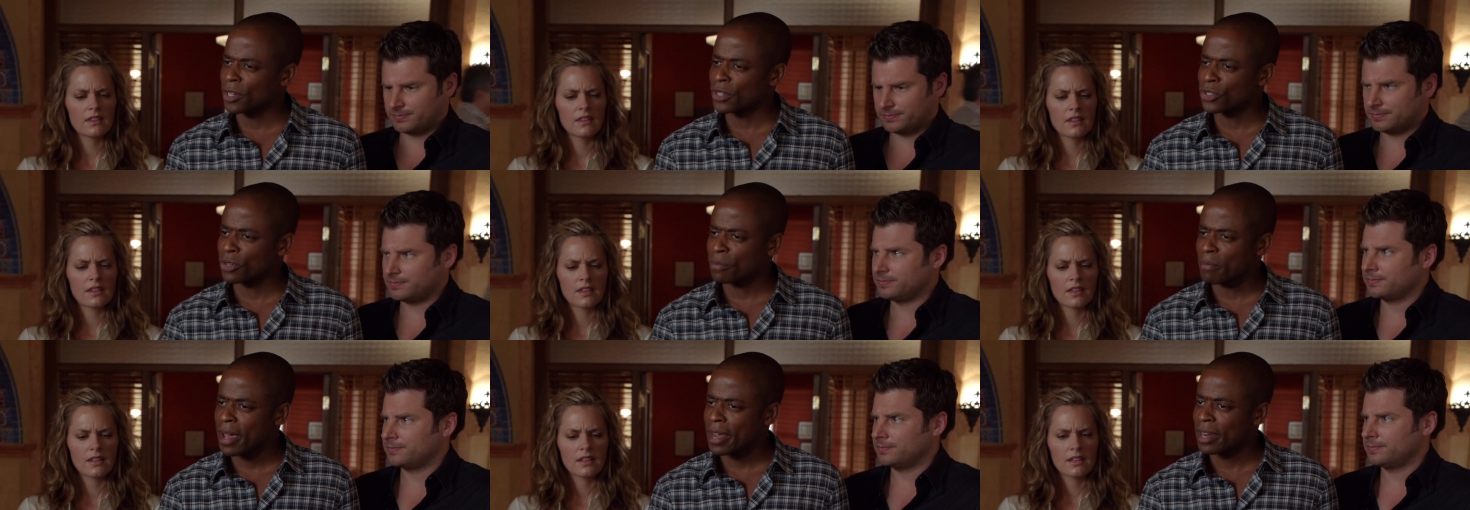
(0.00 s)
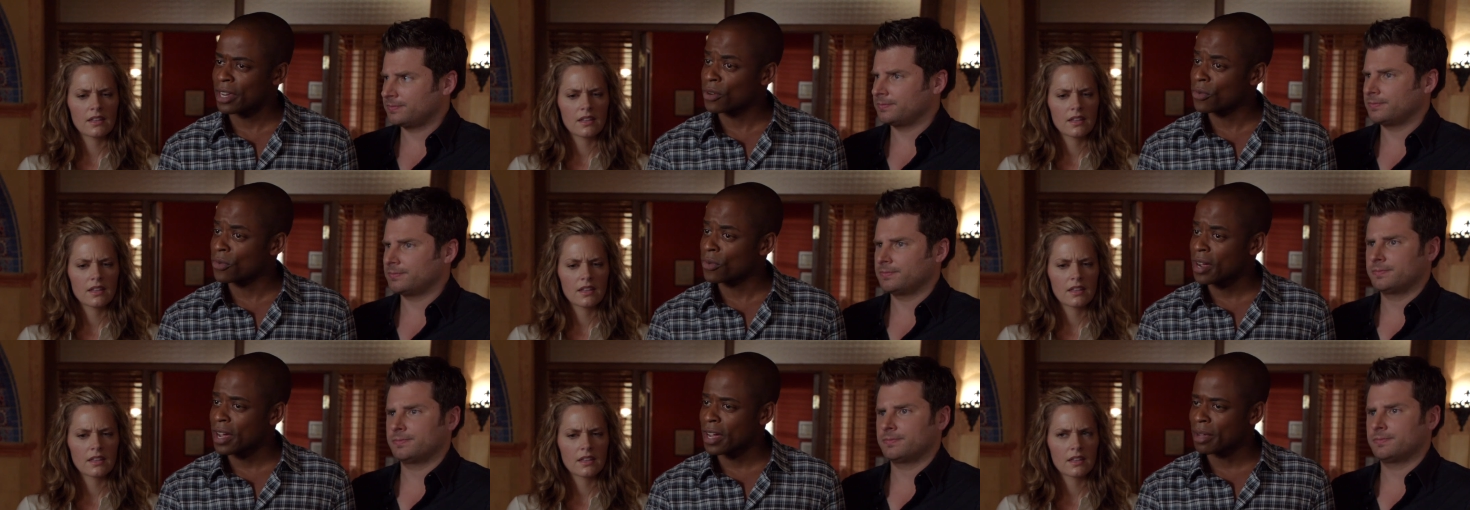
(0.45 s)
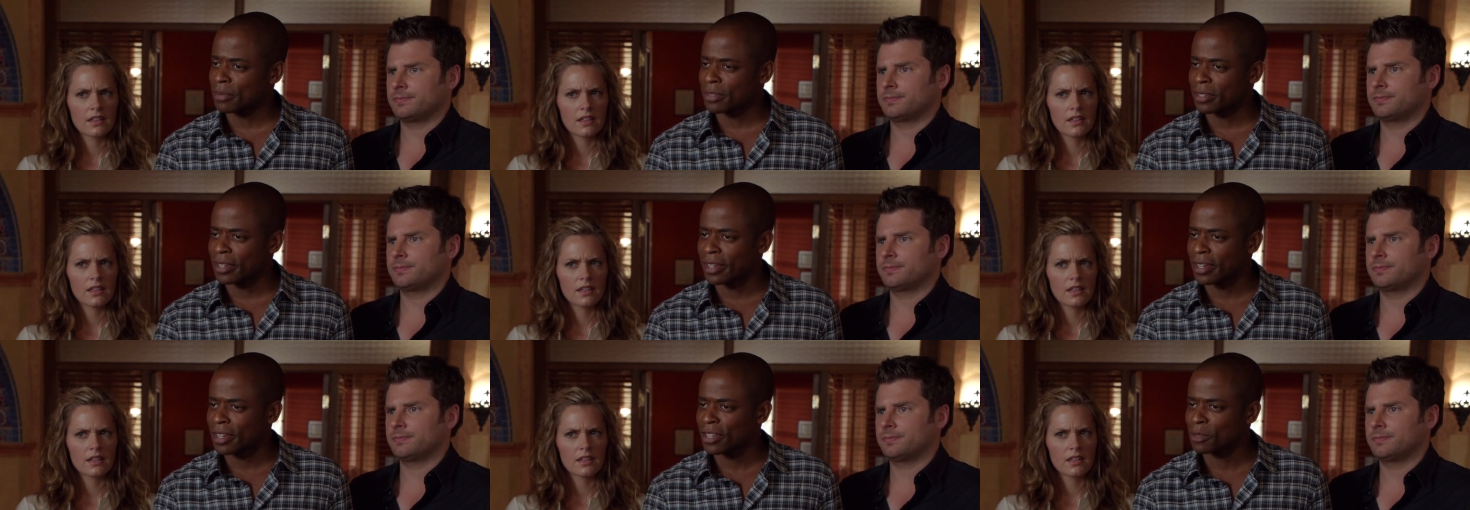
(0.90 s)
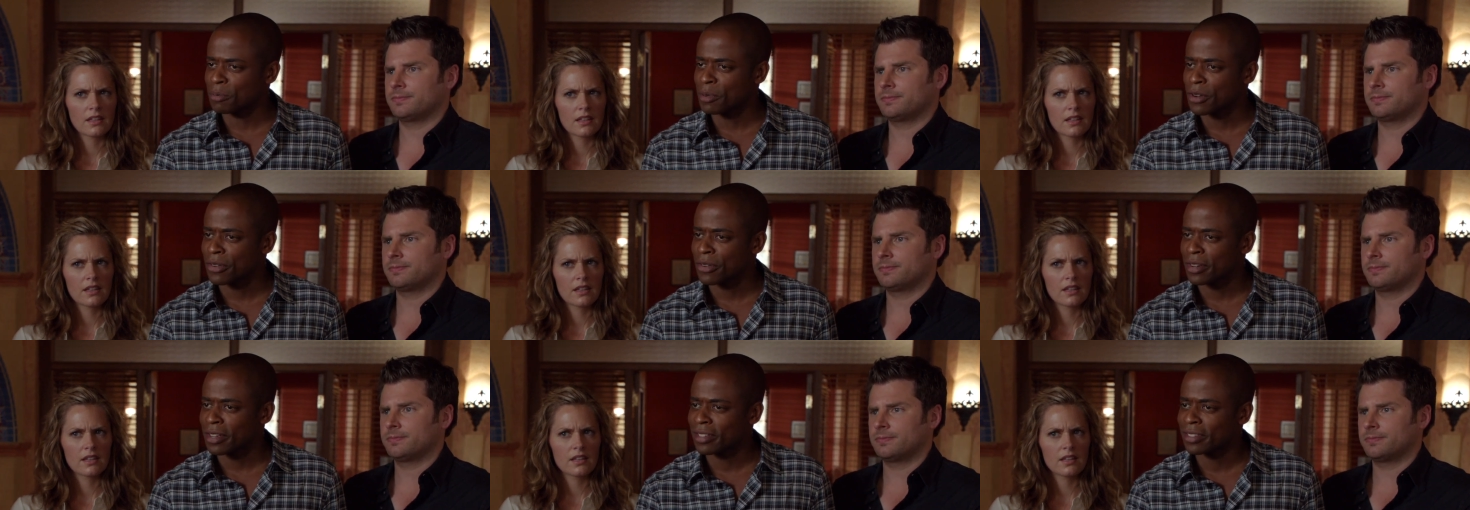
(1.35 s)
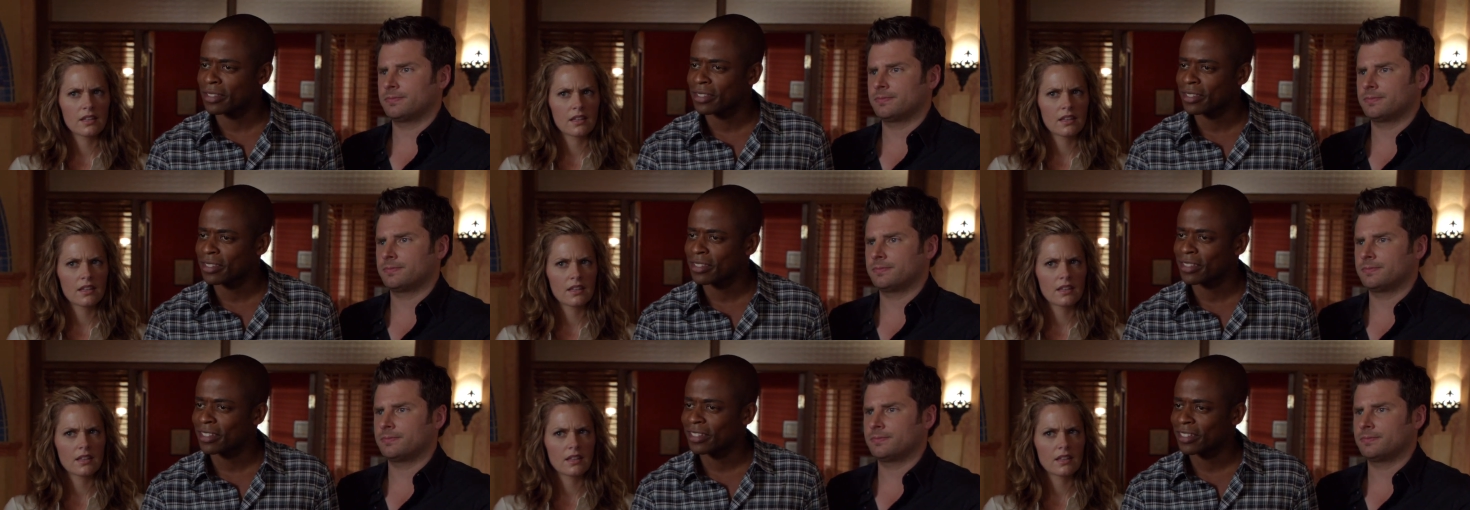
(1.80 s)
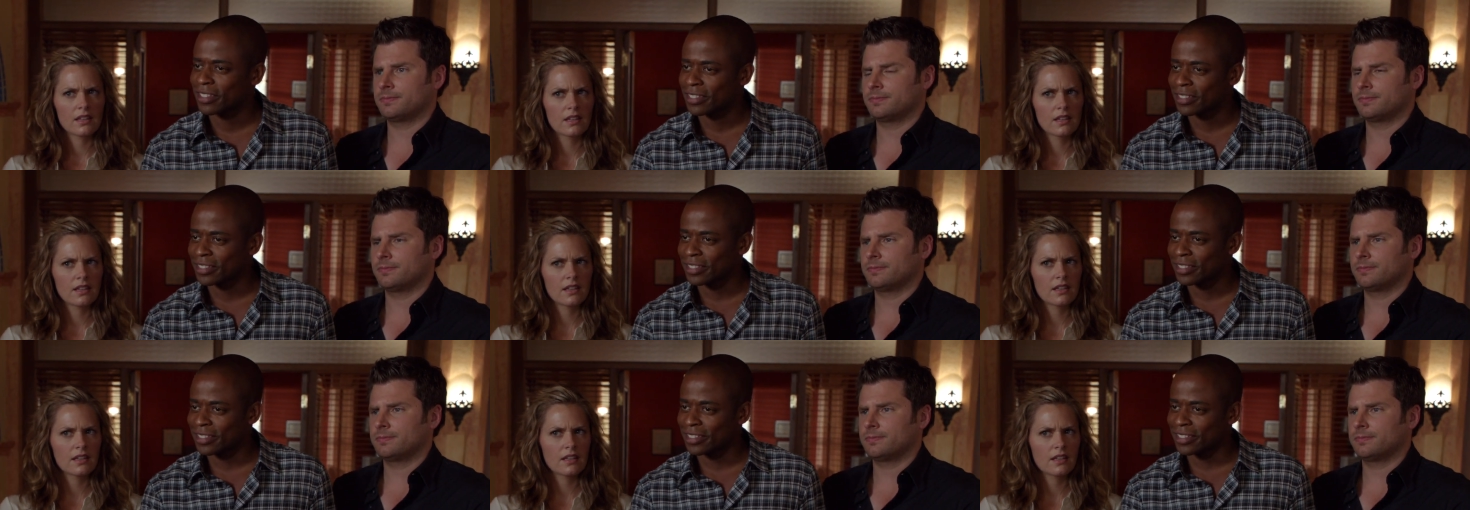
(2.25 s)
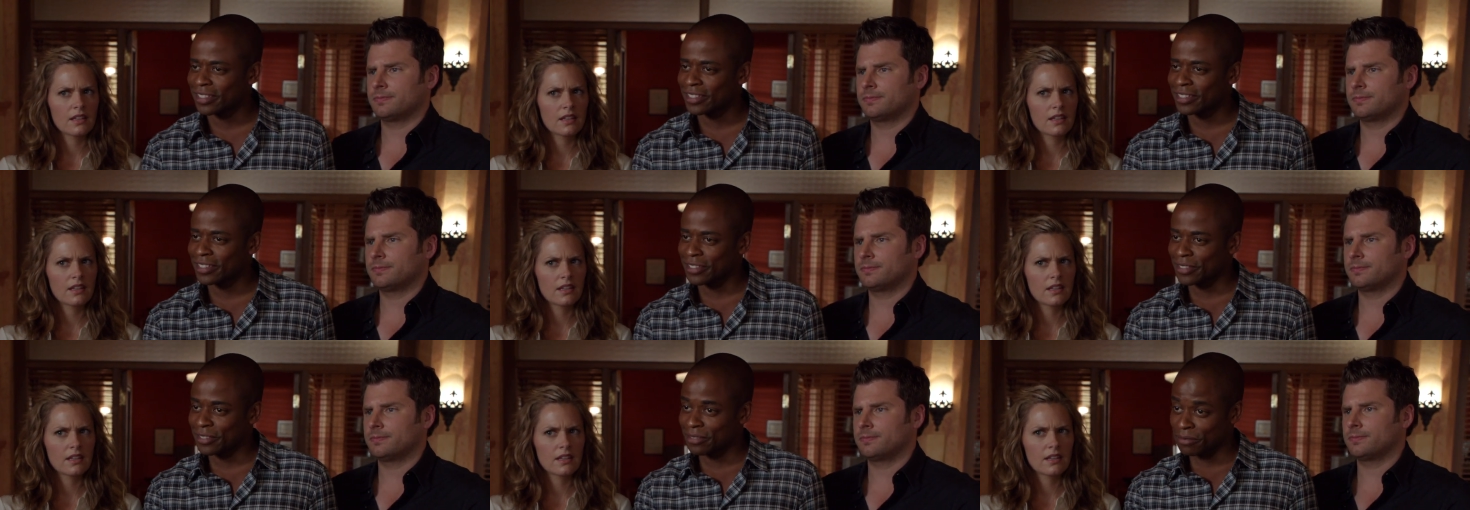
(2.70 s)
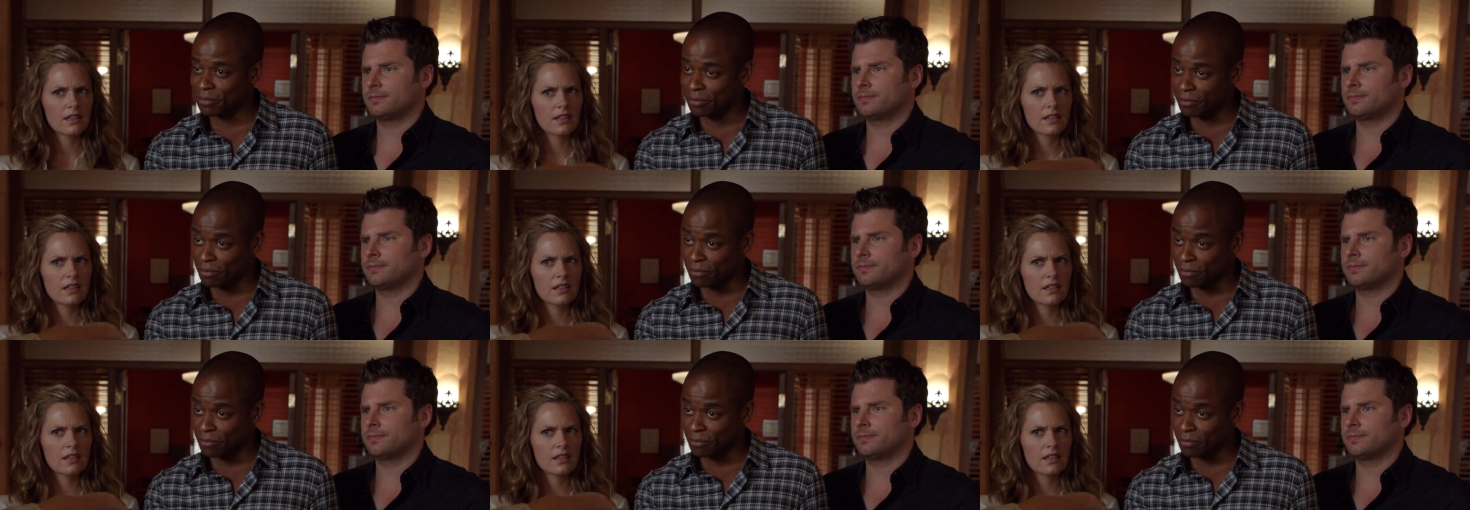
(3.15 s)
Speaker 1: for your traumatic crime scene experience. Mm-mm.